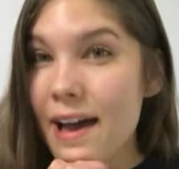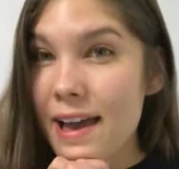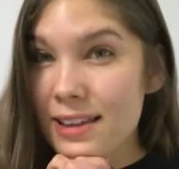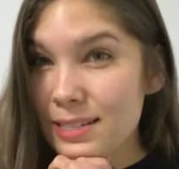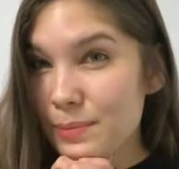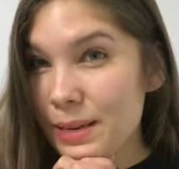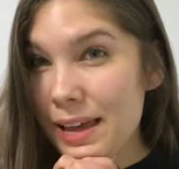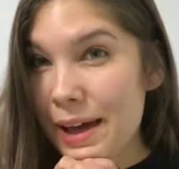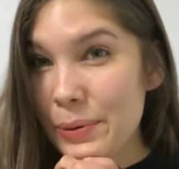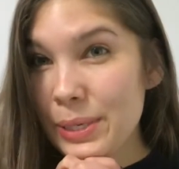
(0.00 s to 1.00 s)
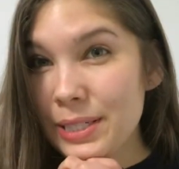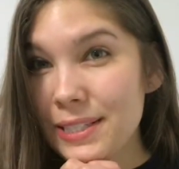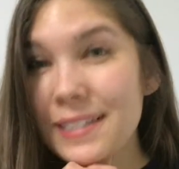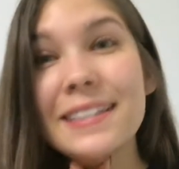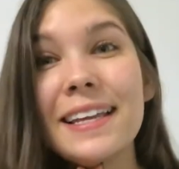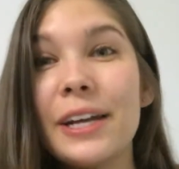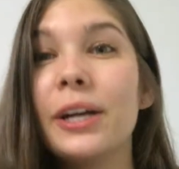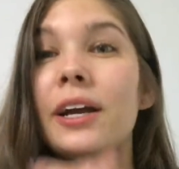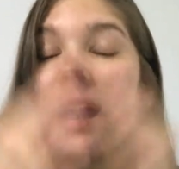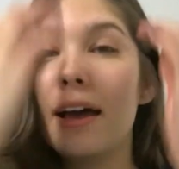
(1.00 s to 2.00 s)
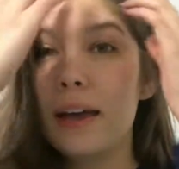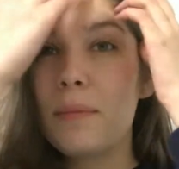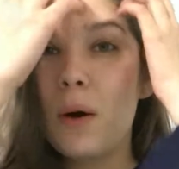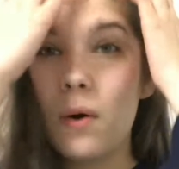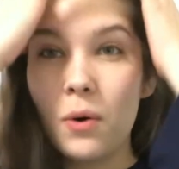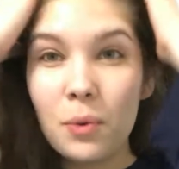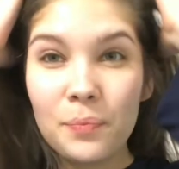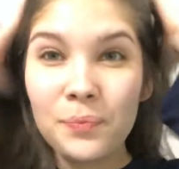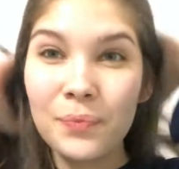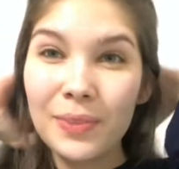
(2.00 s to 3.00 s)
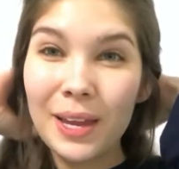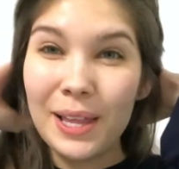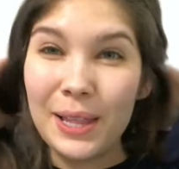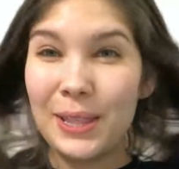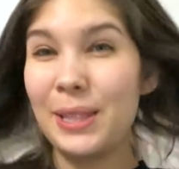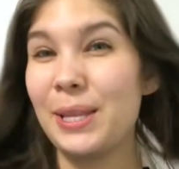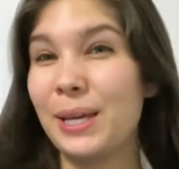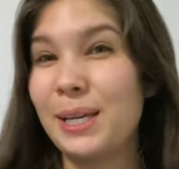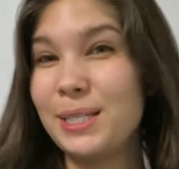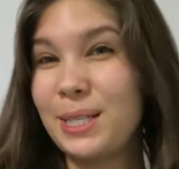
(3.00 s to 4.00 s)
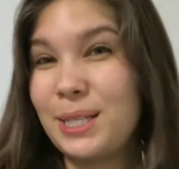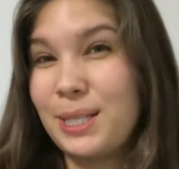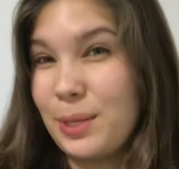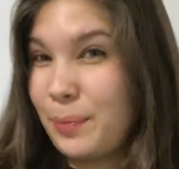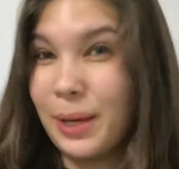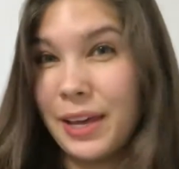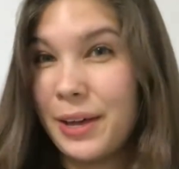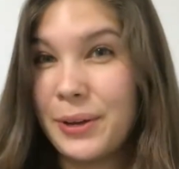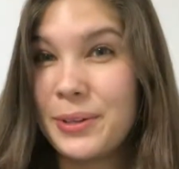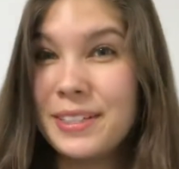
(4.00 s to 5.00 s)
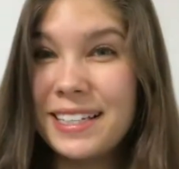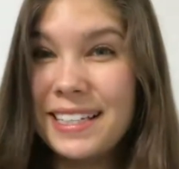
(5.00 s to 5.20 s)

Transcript: It is many hours later. I am home looking super cute.